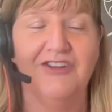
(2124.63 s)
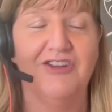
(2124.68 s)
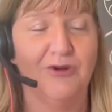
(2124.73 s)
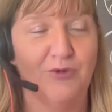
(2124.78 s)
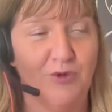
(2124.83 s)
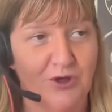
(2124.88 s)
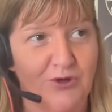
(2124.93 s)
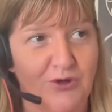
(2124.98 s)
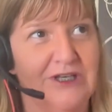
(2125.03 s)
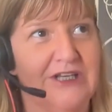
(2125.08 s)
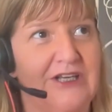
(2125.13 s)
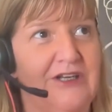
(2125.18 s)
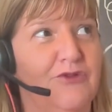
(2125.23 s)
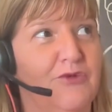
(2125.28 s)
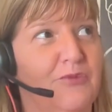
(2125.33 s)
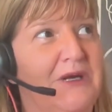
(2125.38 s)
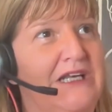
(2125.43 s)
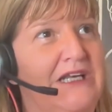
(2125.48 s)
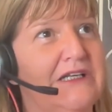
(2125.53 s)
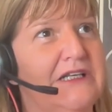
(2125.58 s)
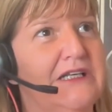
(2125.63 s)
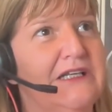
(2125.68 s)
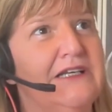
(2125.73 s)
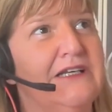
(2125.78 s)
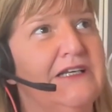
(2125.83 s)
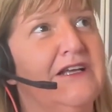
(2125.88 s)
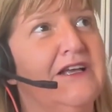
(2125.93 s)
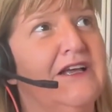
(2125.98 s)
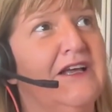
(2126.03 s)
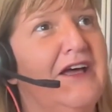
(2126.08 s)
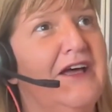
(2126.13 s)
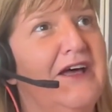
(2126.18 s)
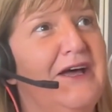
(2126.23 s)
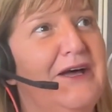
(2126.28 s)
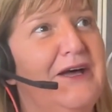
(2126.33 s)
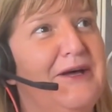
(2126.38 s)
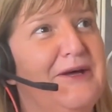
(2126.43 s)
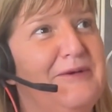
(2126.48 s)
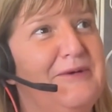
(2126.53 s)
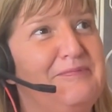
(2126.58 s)
They will all leave immediately,
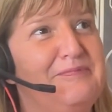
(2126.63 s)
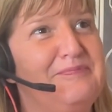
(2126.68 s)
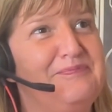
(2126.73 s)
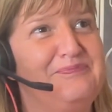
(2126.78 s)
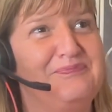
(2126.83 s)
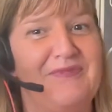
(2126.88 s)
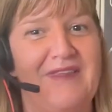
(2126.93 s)
um,